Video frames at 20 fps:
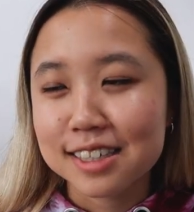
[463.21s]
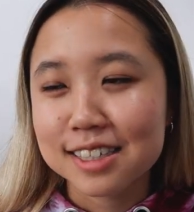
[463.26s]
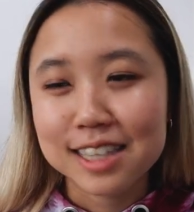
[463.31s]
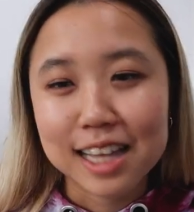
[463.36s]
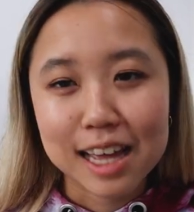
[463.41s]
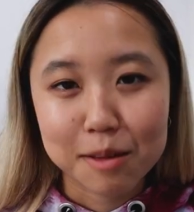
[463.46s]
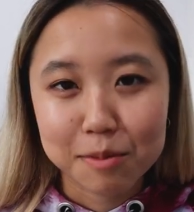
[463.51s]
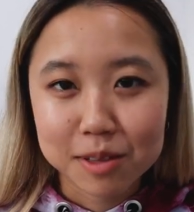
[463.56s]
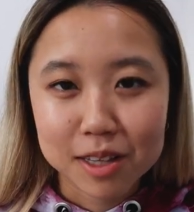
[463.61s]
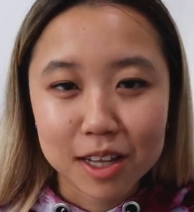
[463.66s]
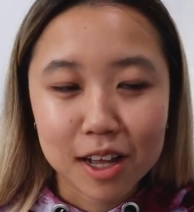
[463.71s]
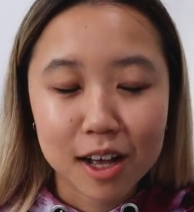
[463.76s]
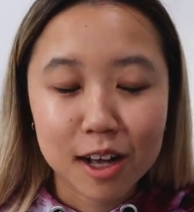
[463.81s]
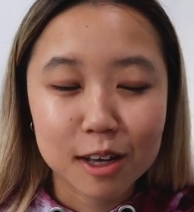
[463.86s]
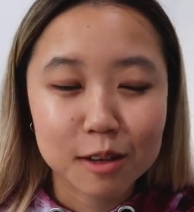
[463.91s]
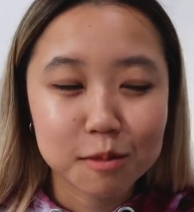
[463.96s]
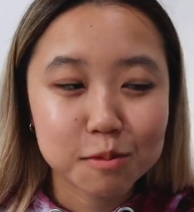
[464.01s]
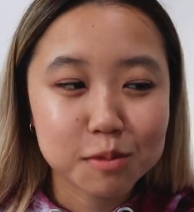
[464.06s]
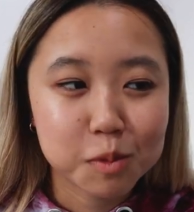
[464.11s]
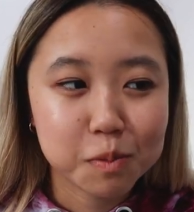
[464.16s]
slab
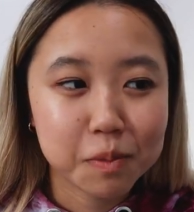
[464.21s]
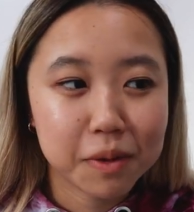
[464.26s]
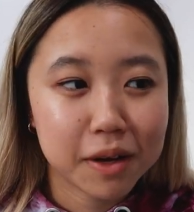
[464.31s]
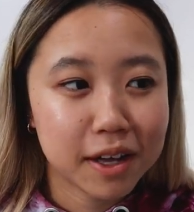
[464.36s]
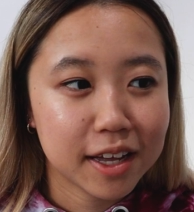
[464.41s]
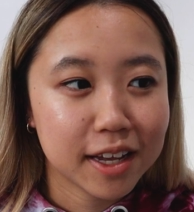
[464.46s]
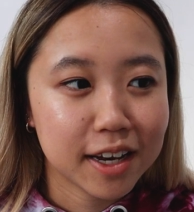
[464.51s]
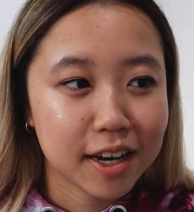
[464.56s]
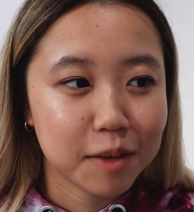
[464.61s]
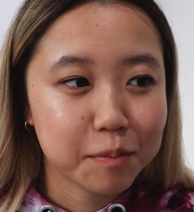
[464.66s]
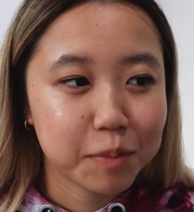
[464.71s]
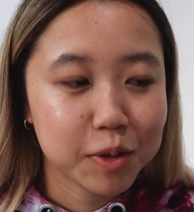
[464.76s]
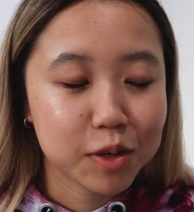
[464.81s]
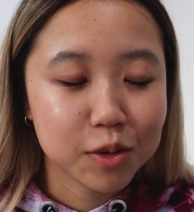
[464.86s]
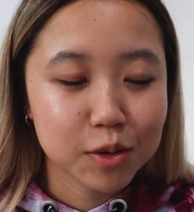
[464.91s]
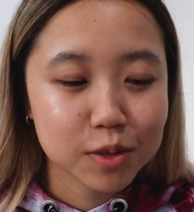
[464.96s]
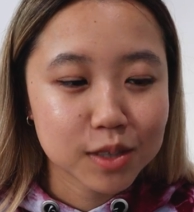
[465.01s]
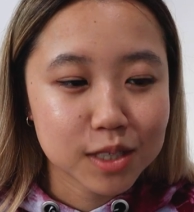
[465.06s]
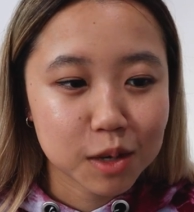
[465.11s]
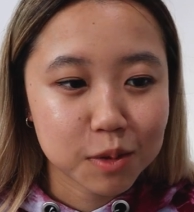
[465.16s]
climbs, but
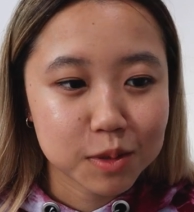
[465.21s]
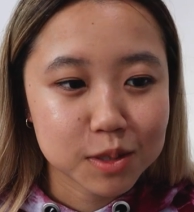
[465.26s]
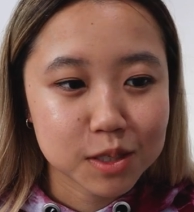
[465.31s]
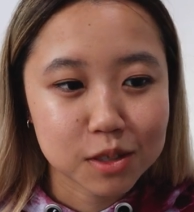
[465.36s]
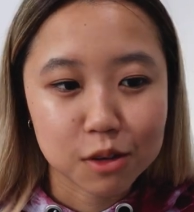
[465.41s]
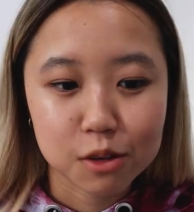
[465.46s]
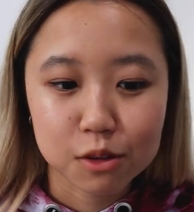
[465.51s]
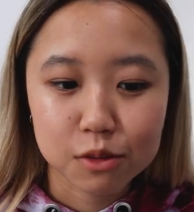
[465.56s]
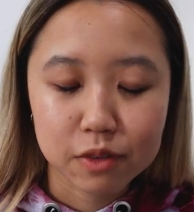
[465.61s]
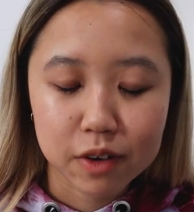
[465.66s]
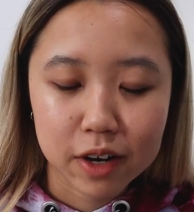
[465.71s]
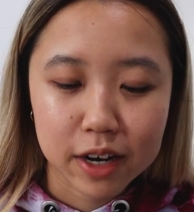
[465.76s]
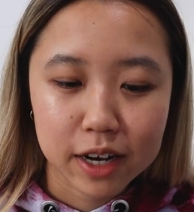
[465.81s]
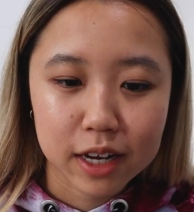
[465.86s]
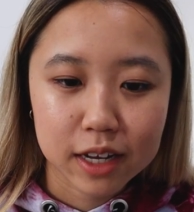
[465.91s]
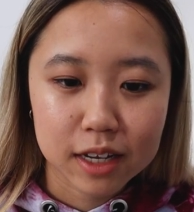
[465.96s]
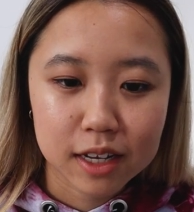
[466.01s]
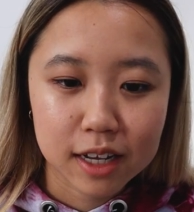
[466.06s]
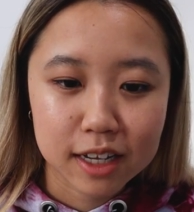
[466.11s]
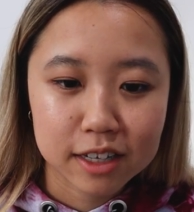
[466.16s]
because I was so
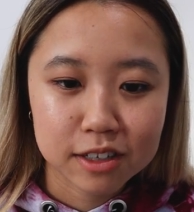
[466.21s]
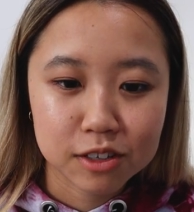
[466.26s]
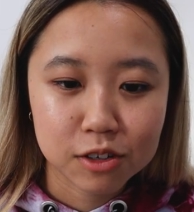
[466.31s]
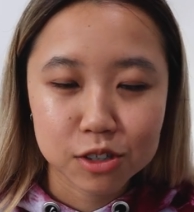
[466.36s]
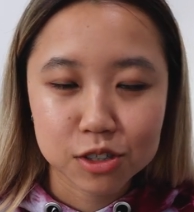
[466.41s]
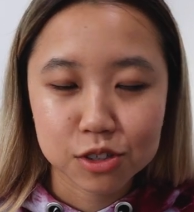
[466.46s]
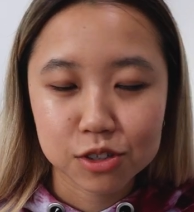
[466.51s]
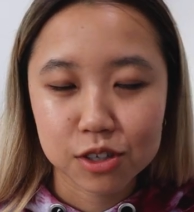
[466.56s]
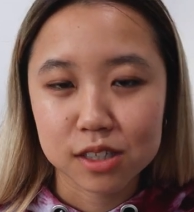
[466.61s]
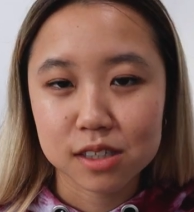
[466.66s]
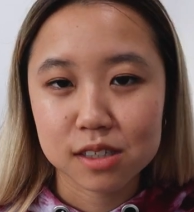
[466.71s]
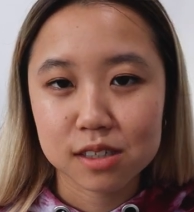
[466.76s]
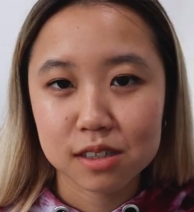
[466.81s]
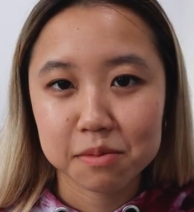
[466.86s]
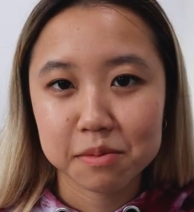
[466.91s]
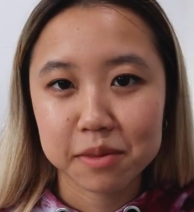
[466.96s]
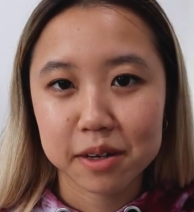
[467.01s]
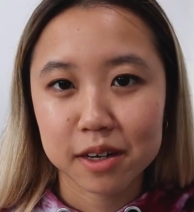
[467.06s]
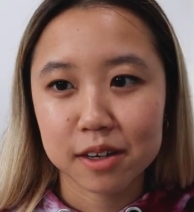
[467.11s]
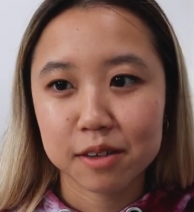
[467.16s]
afraid and not
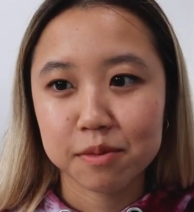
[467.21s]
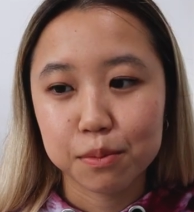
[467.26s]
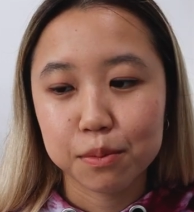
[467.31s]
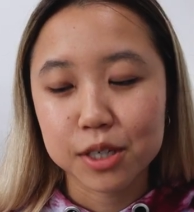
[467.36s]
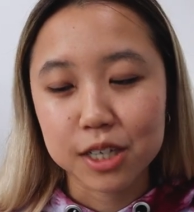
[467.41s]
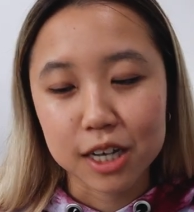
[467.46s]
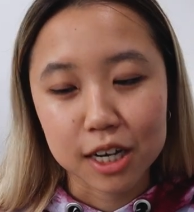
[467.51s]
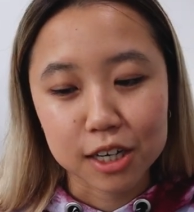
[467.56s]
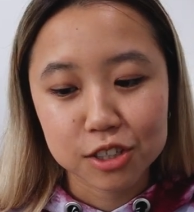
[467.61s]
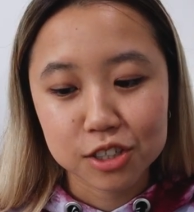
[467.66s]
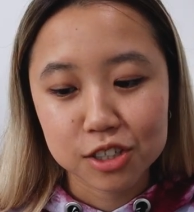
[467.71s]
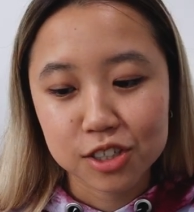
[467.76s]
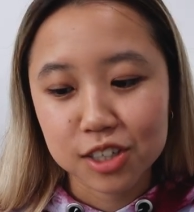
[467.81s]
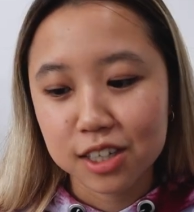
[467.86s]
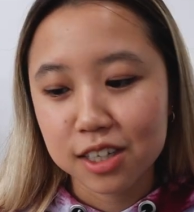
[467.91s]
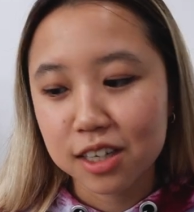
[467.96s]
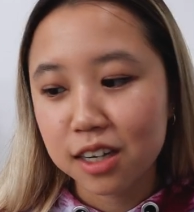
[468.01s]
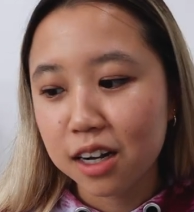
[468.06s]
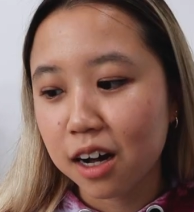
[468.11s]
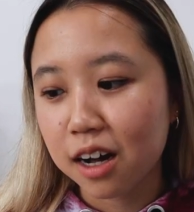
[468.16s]
trusting my
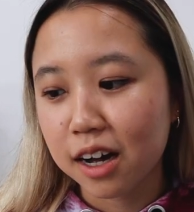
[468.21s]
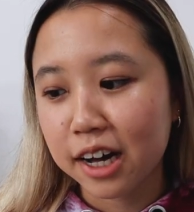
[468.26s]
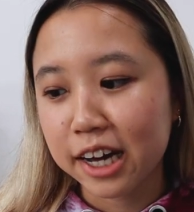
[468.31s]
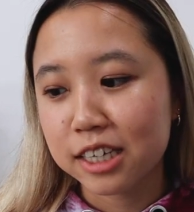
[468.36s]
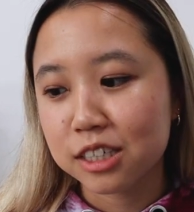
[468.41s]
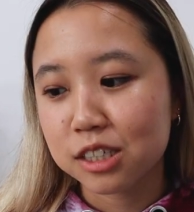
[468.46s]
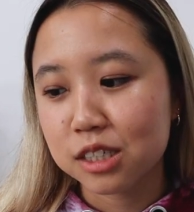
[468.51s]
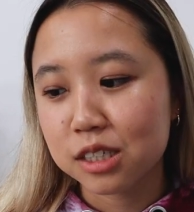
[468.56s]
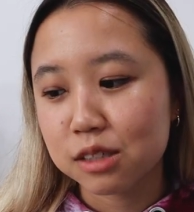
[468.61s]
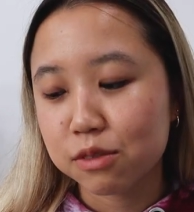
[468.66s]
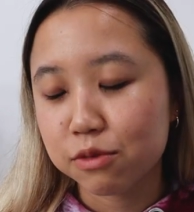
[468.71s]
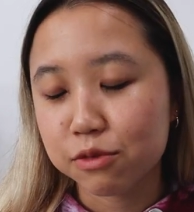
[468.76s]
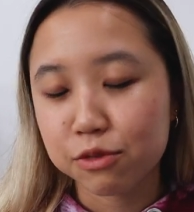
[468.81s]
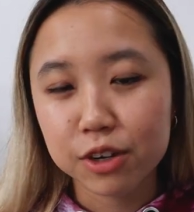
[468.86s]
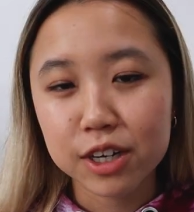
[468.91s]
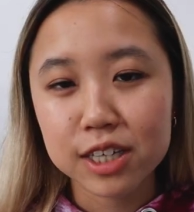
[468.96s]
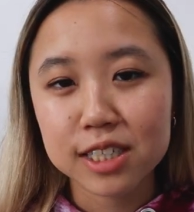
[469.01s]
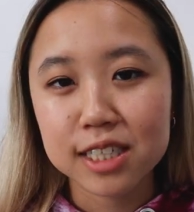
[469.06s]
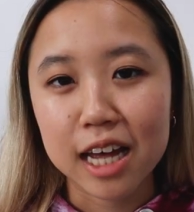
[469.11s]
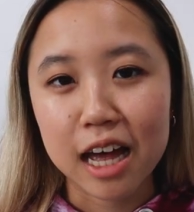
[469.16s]
protection, I just
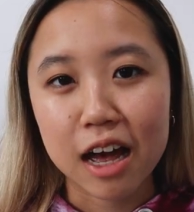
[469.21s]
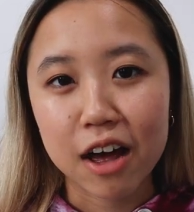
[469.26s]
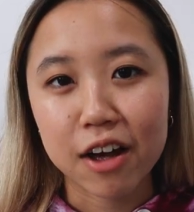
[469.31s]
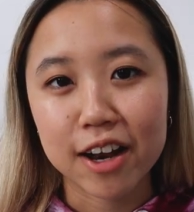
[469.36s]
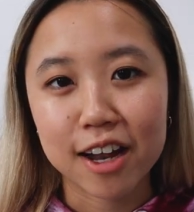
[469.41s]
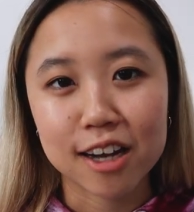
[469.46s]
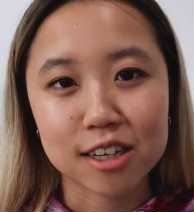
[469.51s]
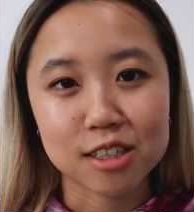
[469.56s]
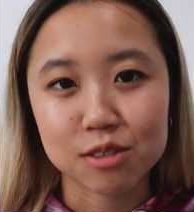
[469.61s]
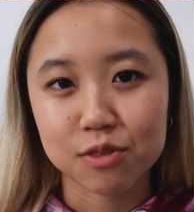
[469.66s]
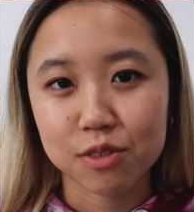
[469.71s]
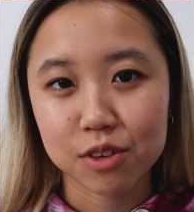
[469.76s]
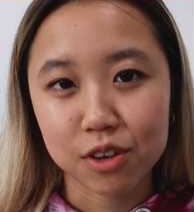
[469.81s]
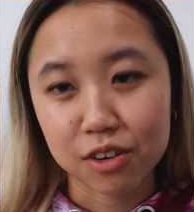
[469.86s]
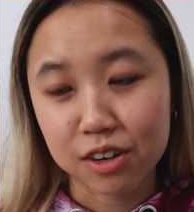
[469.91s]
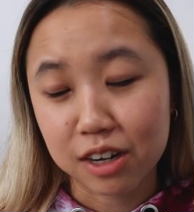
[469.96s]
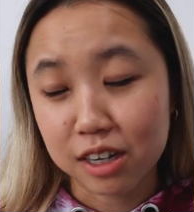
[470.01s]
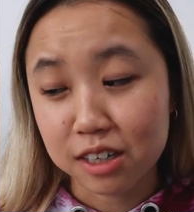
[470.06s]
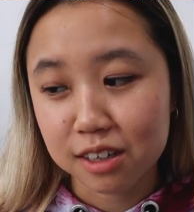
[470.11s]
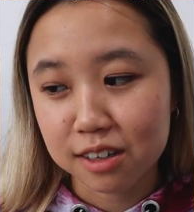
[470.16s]
freaked out and I just
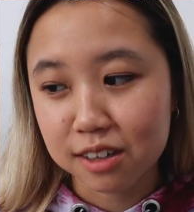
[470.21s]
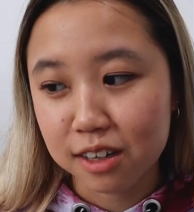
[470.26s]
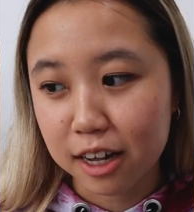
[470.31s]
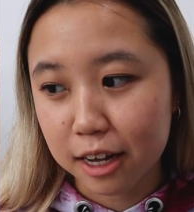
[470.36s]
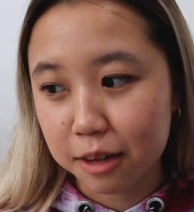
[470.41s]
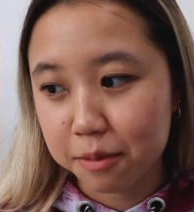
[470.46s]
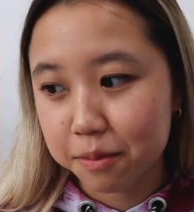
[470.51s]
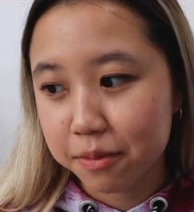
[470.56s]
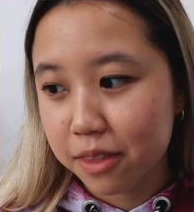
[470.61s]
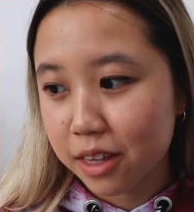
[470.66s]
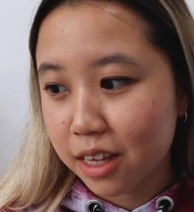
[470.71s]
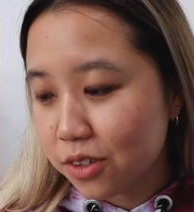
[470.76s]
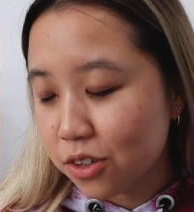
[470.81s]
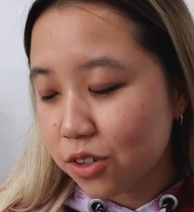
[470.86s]
forgot how to climb.